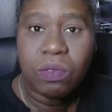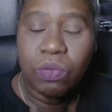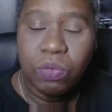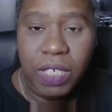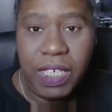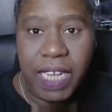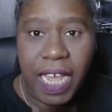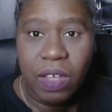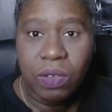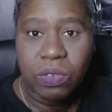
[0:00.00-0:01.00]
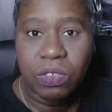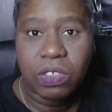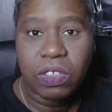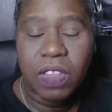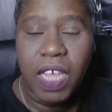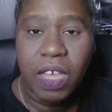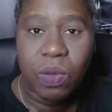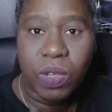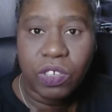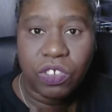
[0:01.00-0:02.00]
read out their
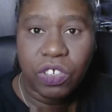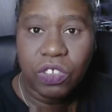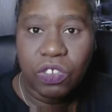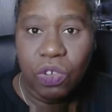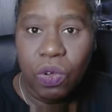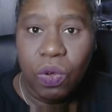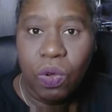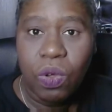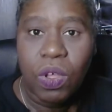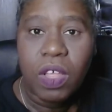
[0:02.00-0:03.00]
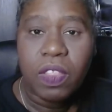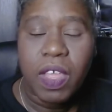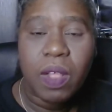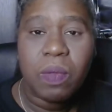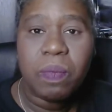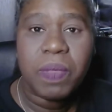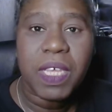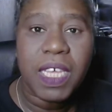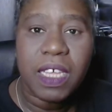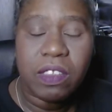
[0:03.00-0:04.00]
questions or there'll
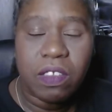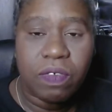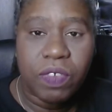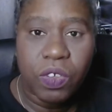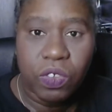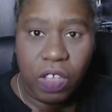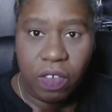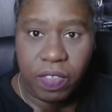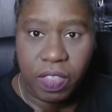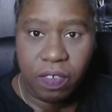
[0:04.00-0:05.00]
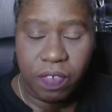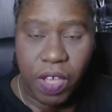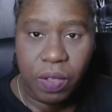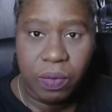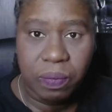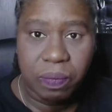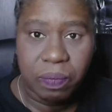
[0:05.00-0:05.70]
be interviews over the phone.